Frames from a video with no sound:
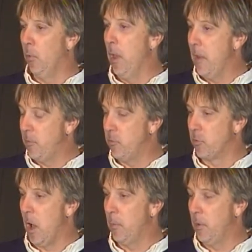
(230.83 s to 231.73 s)
real heavy
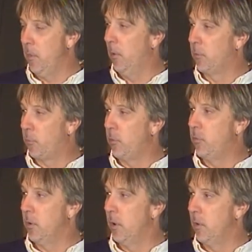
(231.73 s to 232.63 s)
drama in those
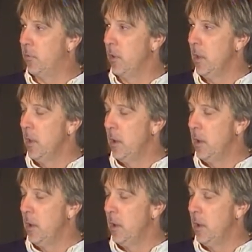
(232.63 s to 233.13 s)
3 shows.